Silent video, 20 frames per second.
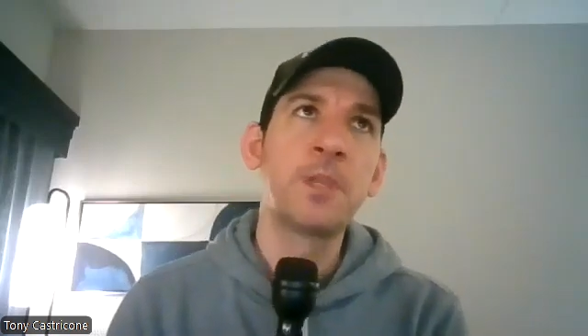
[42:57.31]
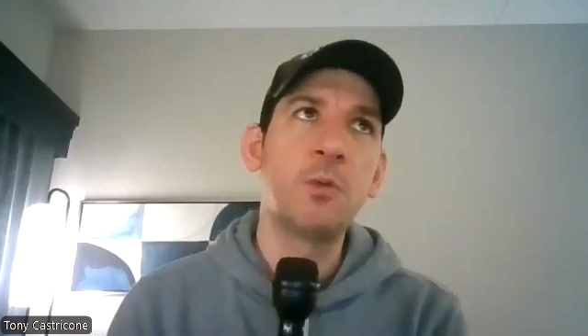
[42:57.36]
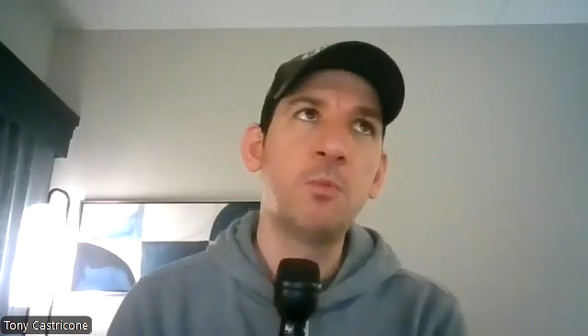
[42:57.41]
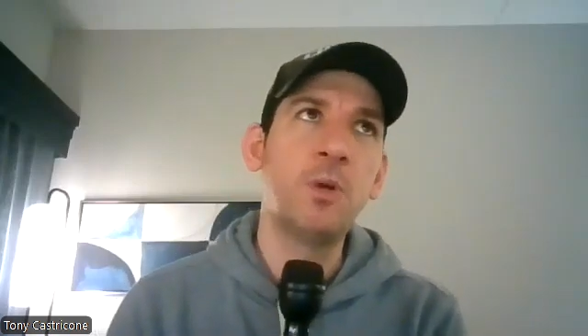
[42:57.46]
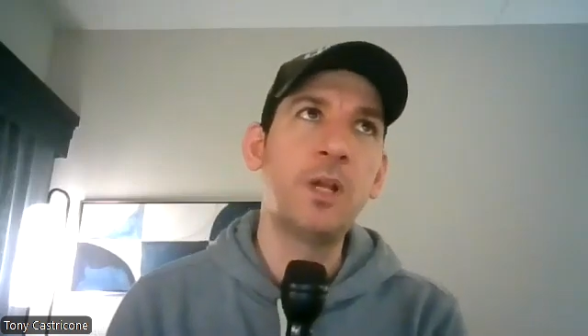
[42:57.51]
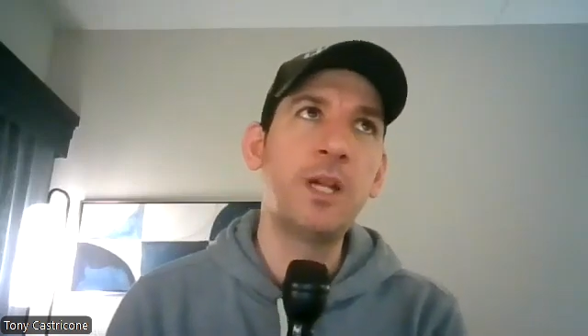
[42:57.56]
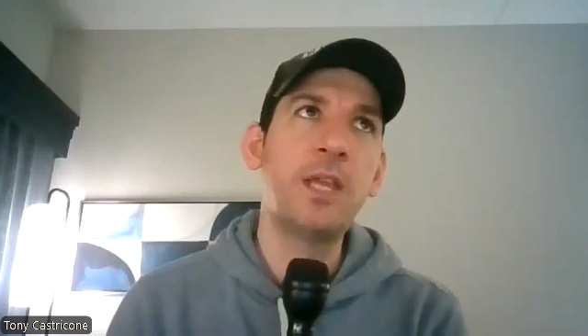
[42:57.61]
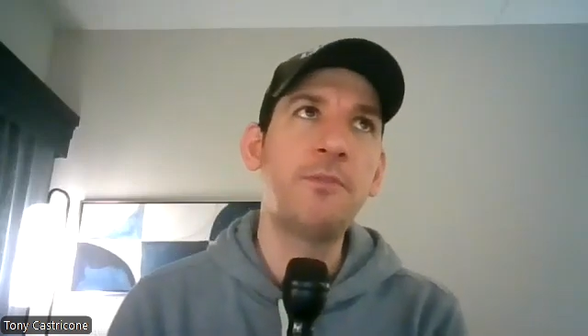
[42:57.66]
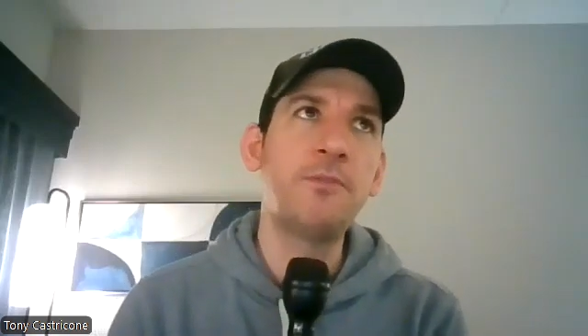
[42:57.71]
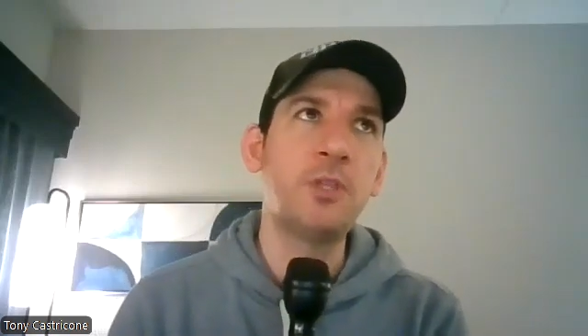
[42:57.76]

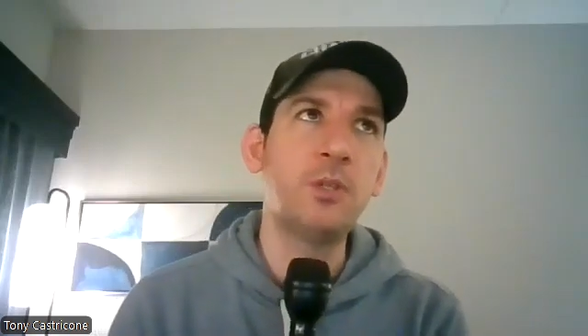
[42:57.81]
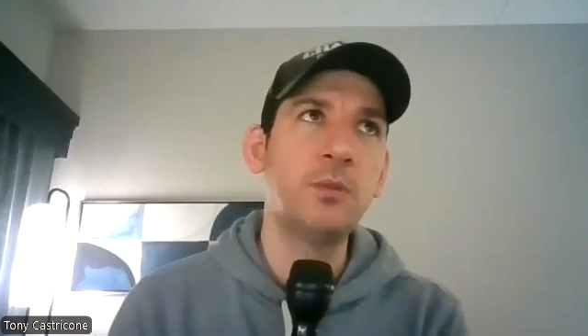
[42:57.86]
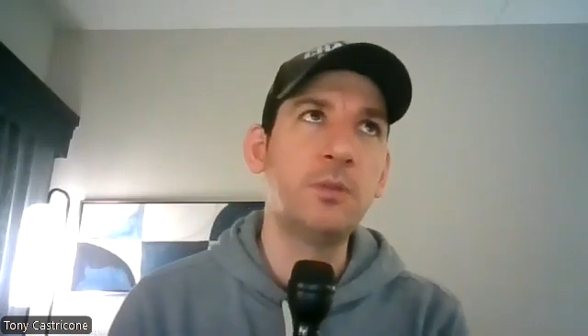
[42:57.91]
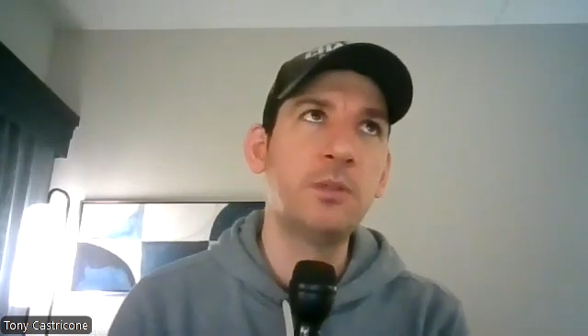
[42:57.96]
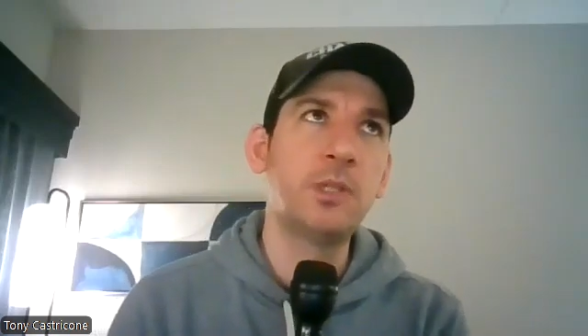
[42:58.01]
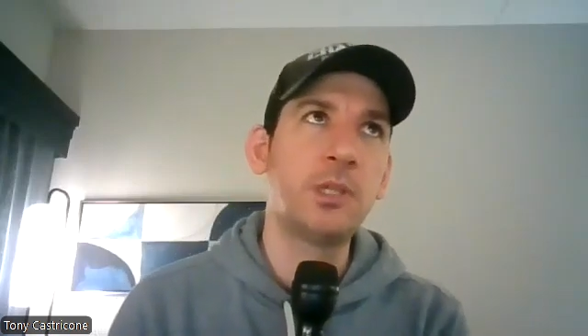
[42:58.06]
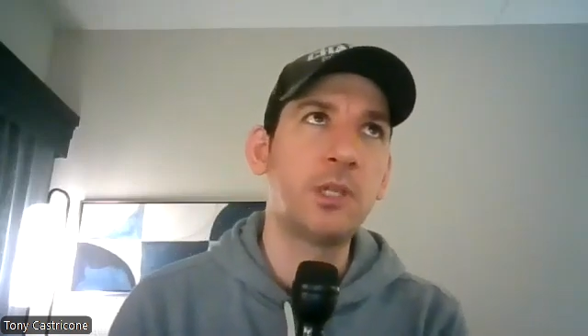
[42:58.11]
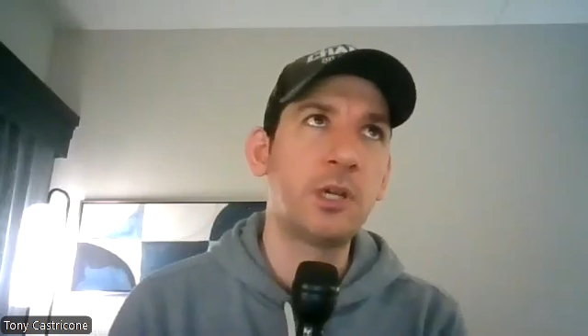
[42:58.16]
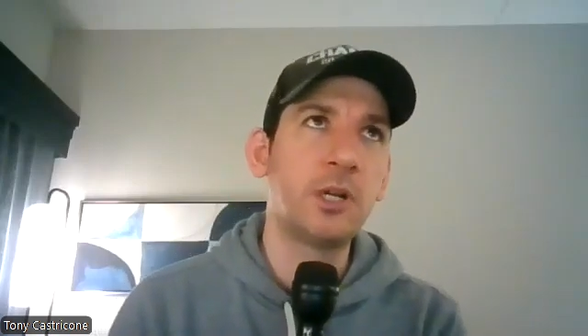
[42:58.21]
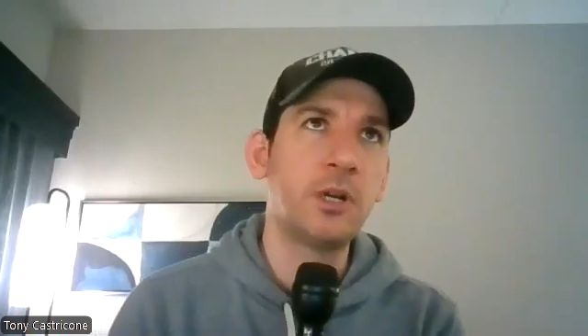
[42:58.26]
What have
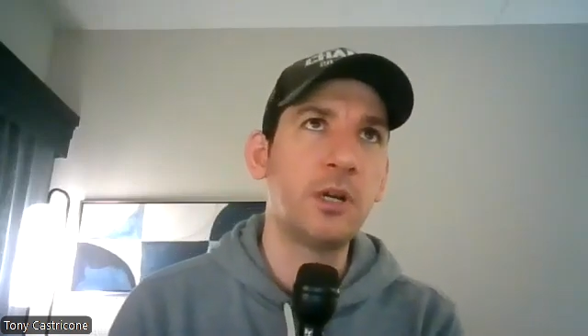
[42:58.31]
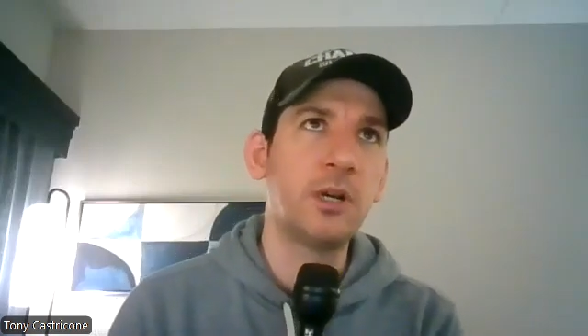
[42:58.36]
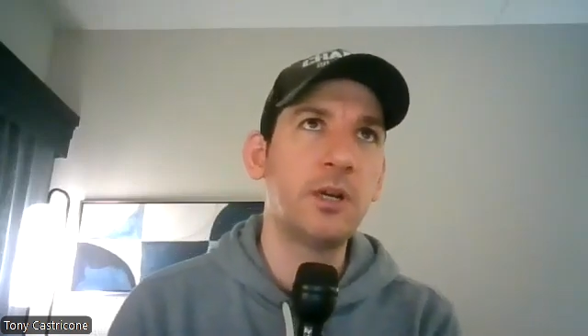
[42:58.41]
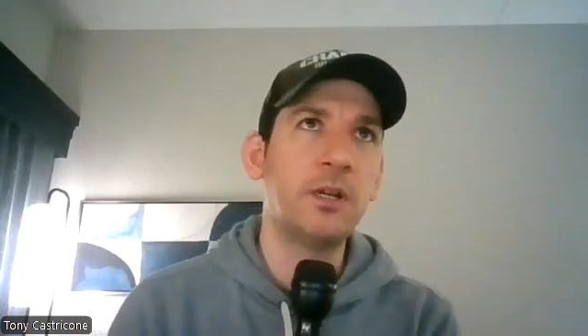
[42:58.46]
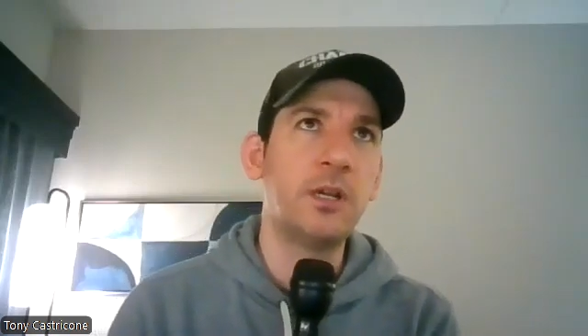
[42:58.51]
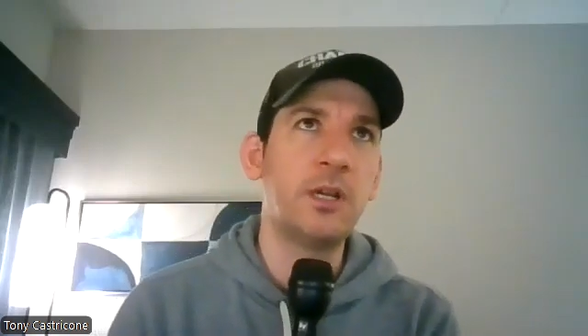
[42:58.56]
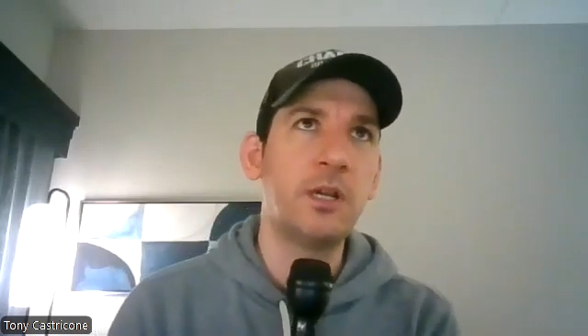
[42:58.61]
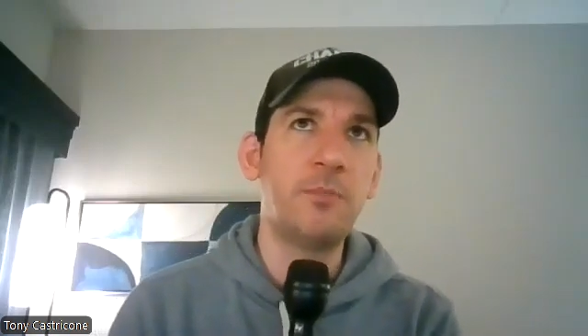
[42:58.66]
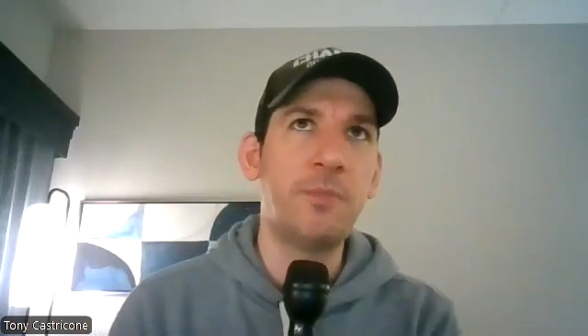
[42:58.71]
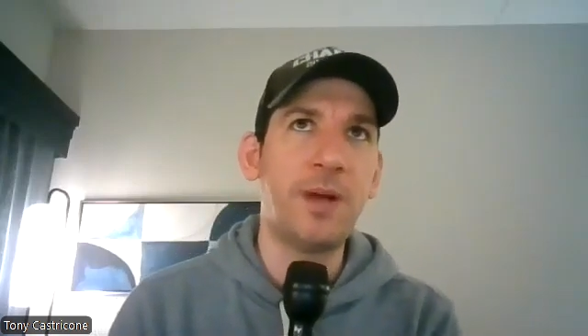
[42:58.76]
you
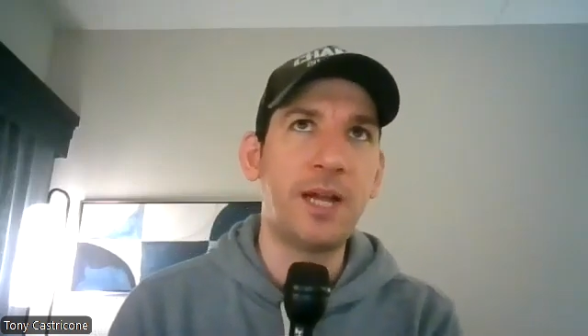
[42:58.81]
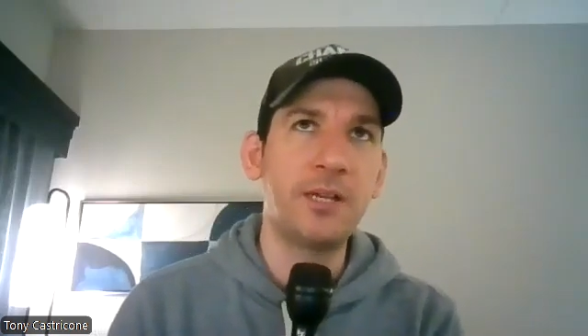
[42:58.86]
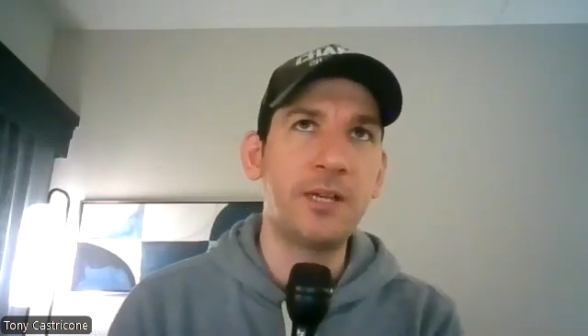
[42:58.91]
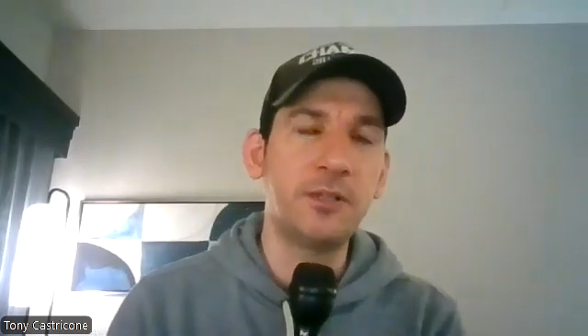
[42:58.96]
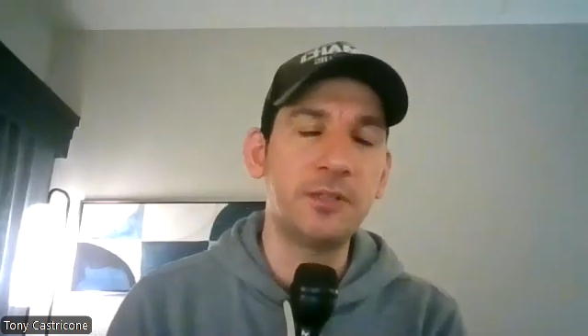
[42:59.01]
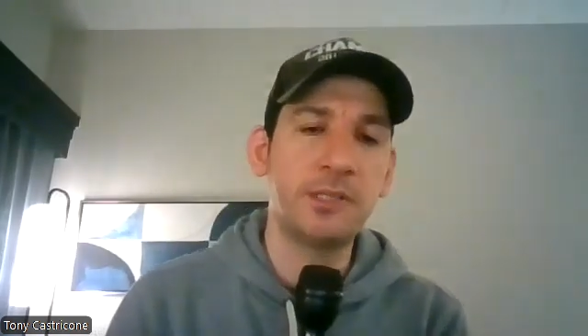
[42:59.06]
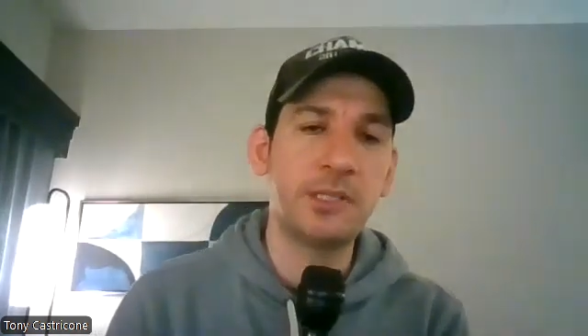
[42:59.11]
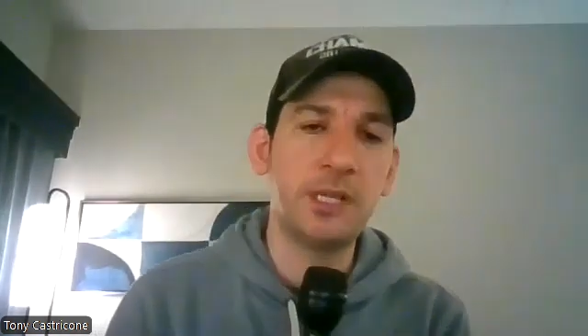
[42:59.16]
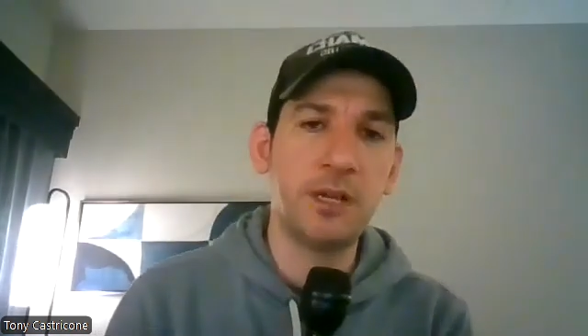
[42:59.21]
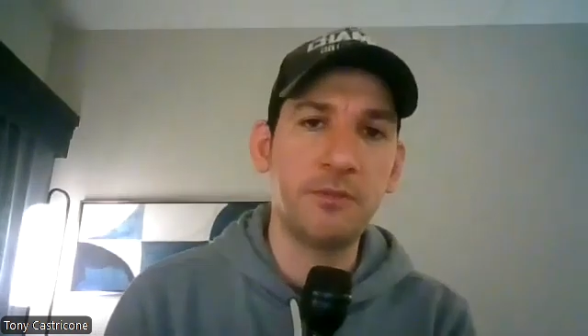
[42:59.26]
learned about
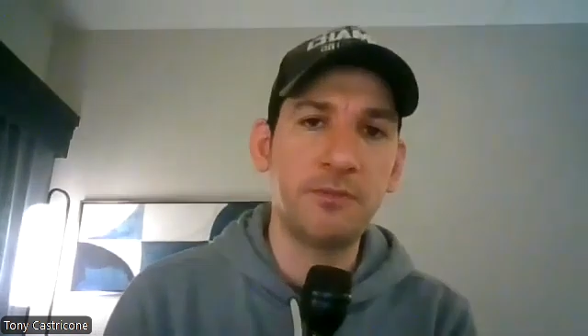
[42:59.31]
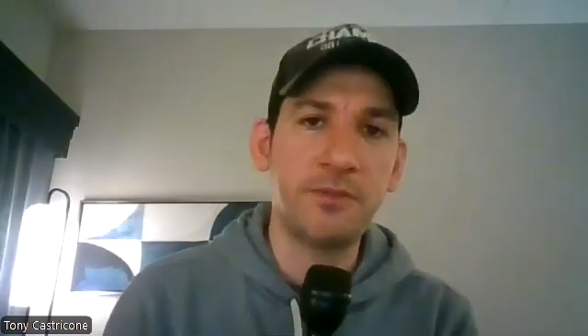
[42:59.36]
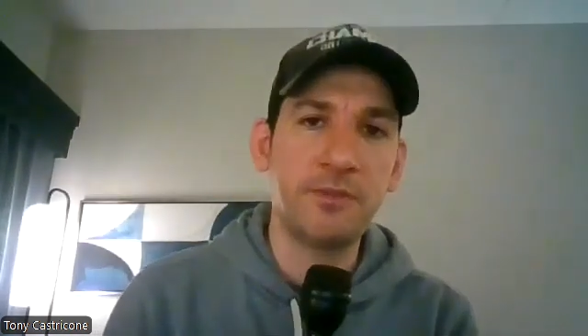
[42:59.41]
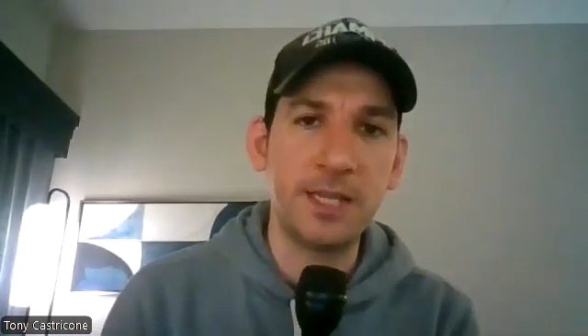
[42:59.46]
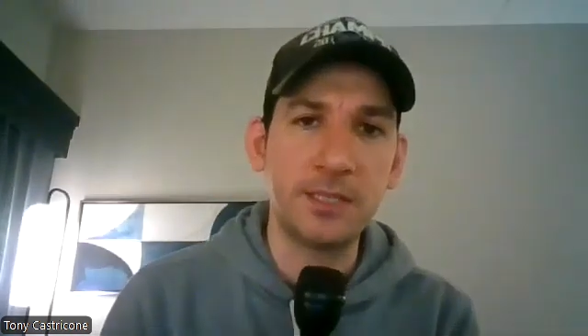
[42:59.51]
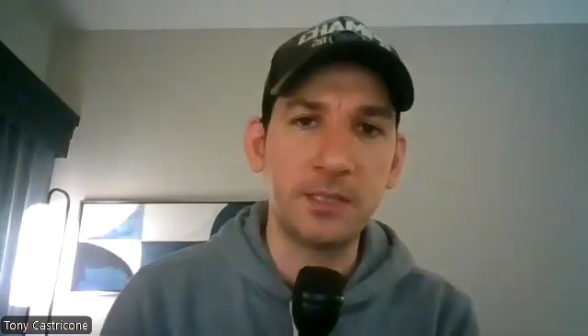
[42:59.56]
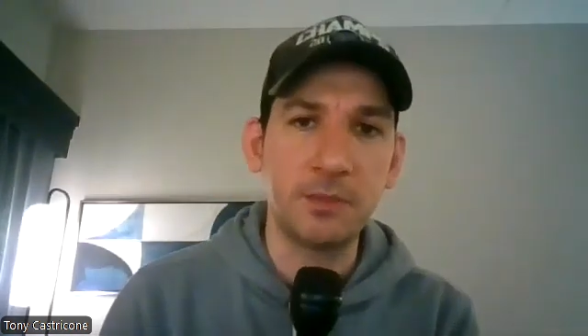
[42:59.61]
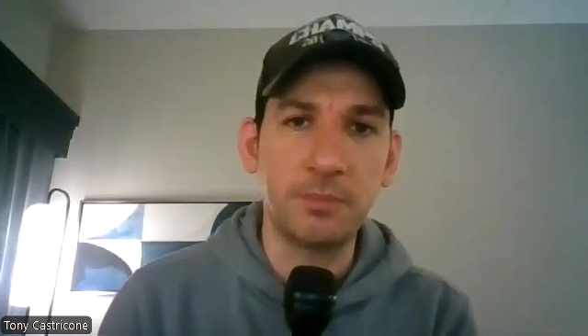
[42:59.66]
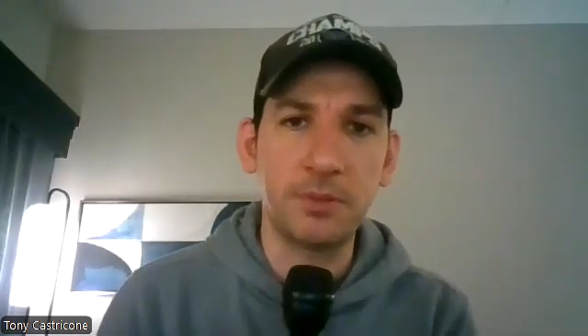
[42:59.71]
yourself as a